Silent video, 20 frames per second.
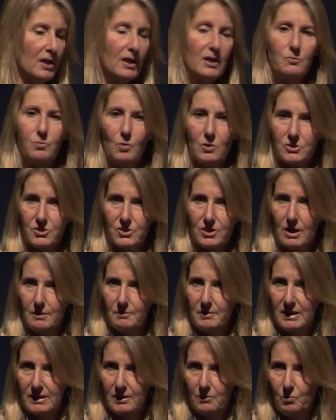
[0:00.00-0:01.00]
what's
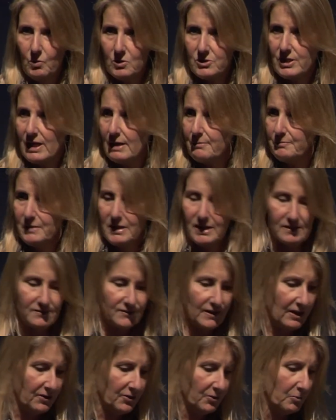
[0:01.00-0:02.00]
coming and what's happening
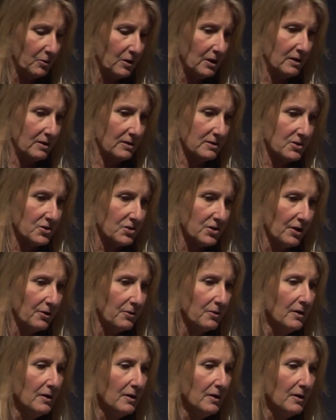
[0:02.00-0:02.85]
around the world. So